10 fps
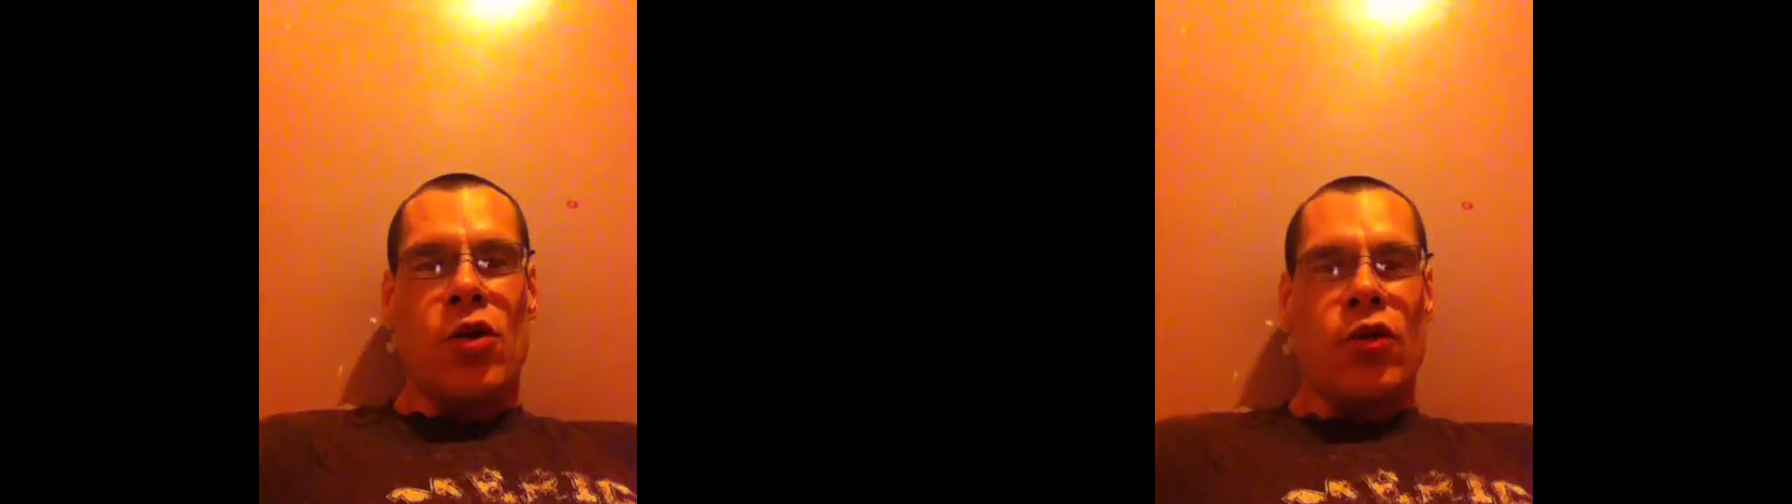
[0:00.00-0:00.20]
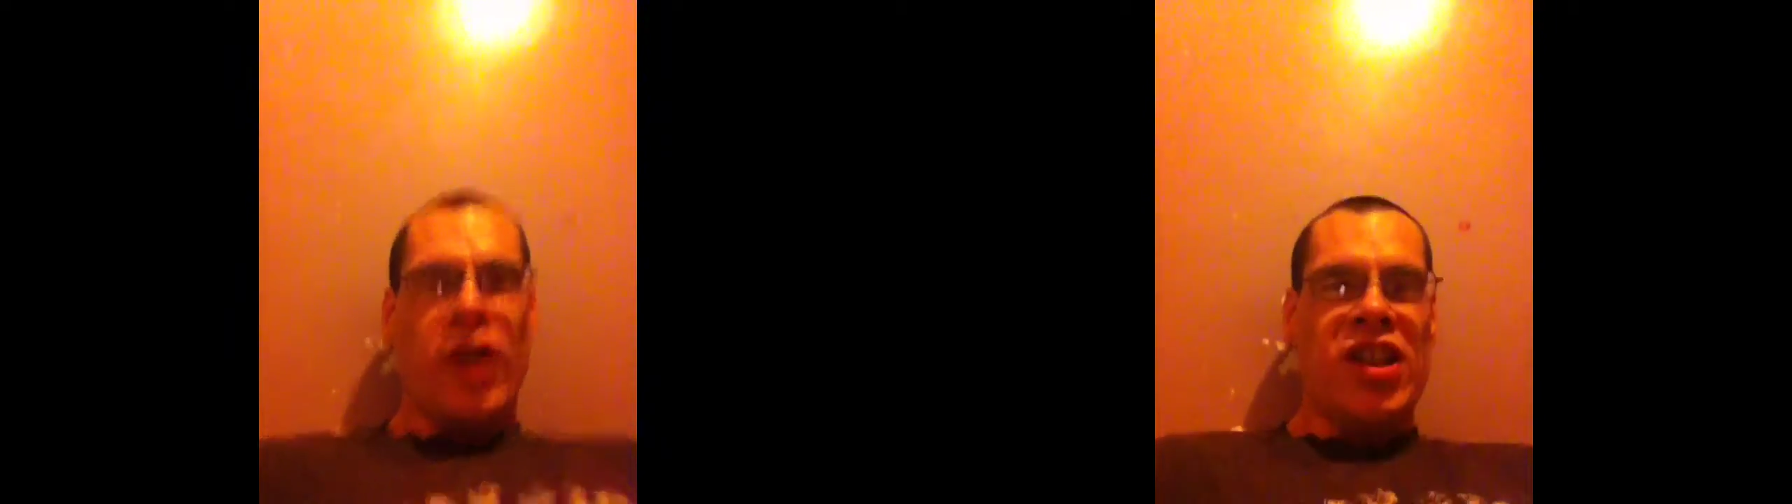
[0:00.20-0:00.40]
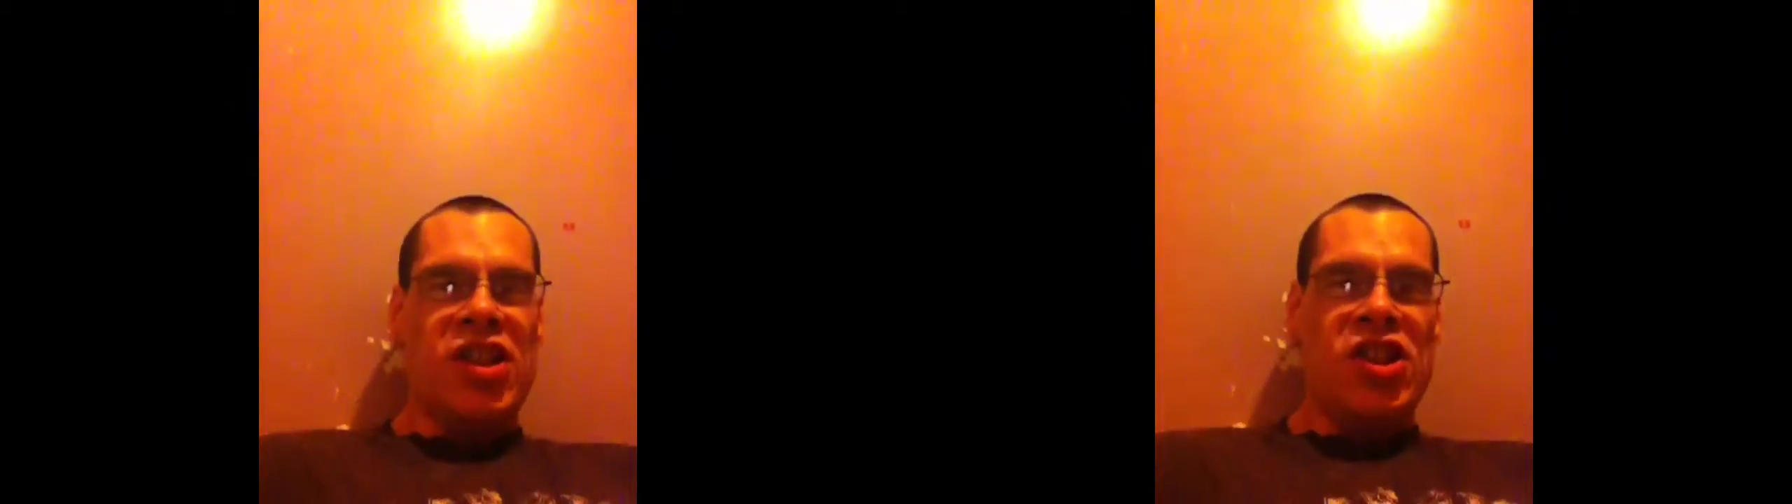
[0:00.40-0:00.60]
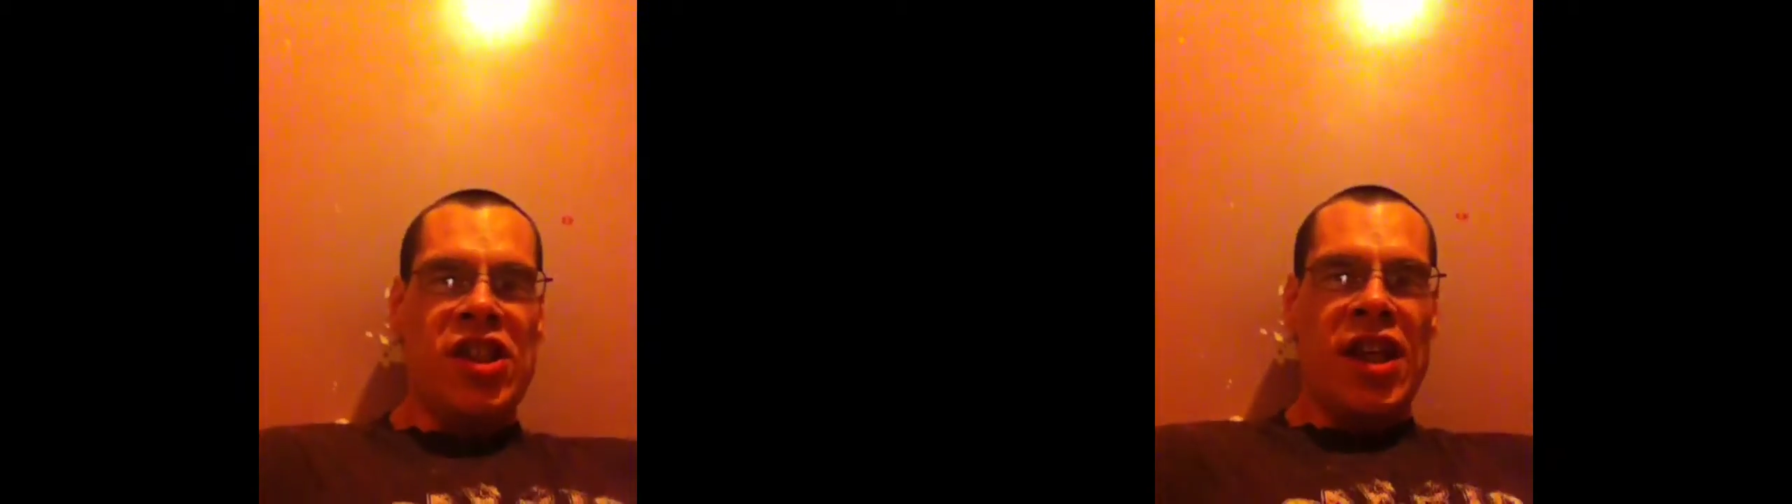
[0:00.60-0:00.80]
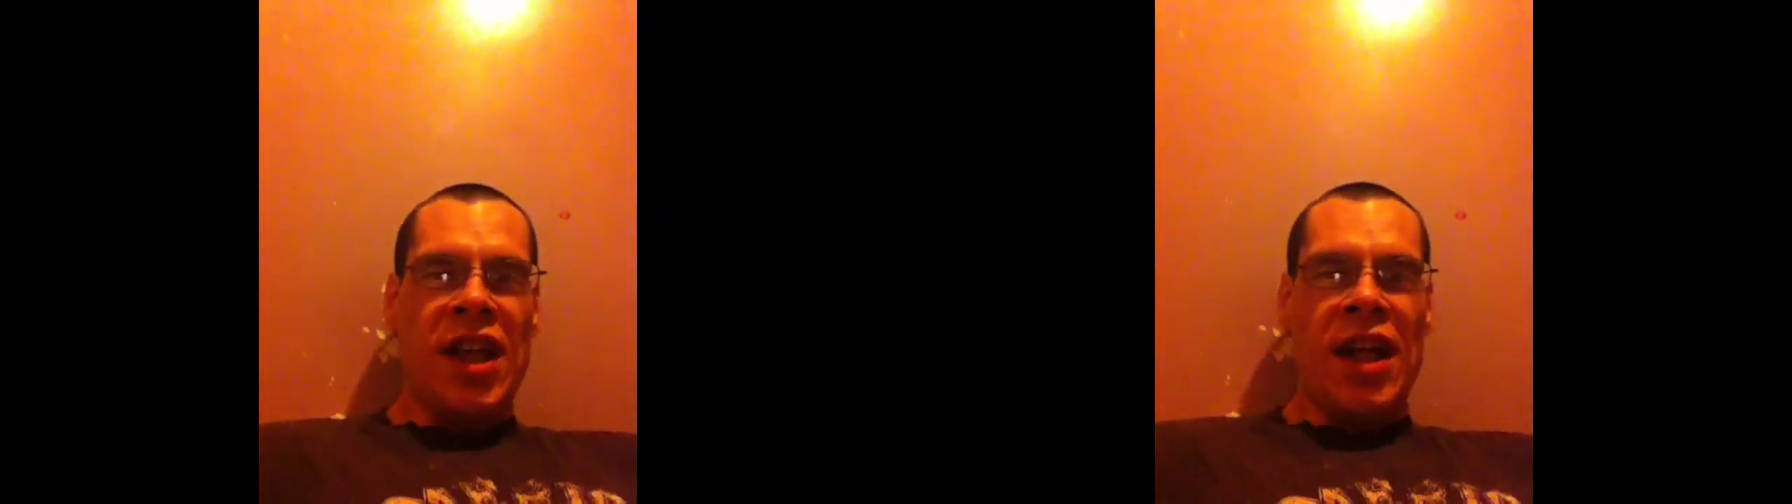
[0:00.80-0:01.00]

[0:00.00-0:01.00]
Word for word: grade shit.